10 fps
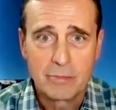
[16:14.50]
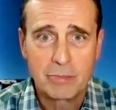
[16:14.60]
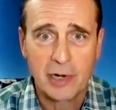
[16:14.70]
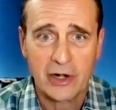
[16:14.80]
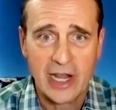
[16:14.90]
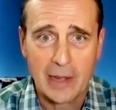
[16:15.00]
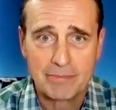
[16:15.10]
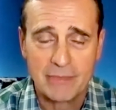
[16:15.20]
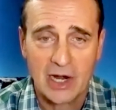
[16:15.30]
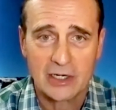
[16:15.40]
Barry
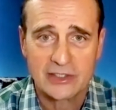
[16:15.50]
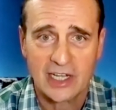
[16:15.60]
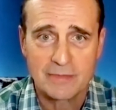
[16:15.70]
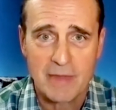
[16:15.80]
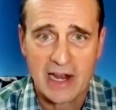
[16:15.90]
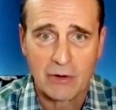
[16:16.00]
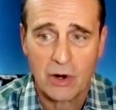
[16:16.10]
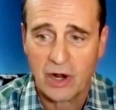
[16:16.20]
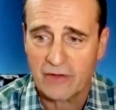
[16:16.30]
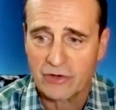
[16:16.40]
Knapp, Ironsides Macro.
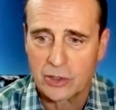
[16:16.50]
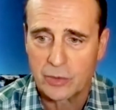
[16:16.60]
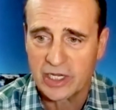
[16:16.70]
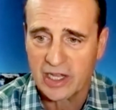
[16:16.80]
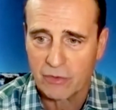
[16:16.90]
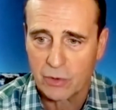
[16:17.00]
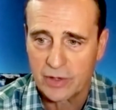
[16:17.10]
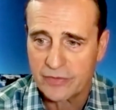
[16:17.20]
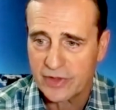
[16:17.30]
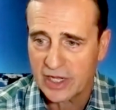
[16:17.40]
Have a good week,
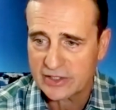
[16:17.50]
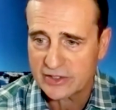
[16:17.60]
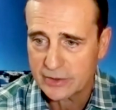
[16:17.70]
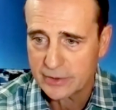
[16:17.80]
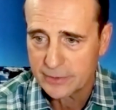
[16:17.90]
everyone. Thanks.